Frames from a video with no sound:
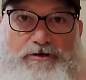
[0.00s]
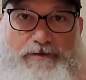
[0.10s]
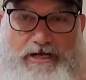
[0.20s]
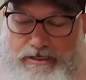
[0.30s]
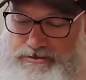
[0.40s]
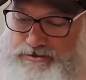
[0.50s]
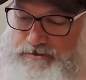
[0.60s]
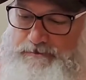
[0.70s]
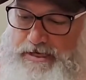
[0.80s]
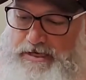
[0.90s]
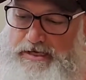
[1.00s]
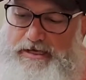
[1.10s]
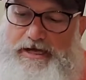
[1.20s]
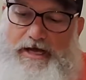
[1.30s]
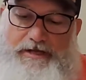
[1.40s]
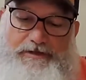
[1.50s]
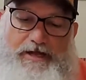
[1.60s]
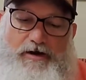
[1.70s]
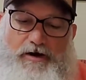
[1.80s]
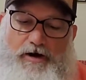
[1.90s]
me on to them.
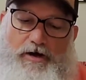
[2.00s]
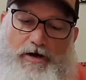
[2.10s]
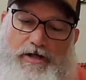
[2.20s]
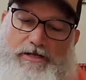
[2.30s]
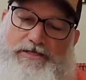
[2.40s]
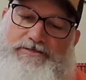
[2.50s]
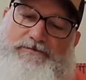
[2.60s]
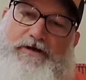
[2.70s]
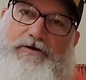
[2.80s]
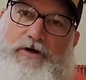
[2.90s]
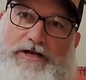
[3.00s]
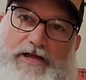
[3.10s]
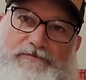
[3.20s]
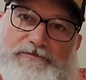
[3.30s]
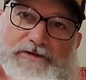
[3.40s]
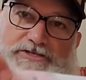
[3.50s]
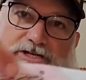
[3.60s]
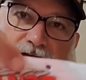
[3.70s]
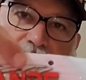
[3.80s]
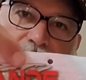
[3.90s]
It's
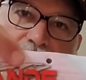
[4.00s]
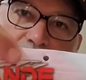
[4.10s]
SpotOn.Fishing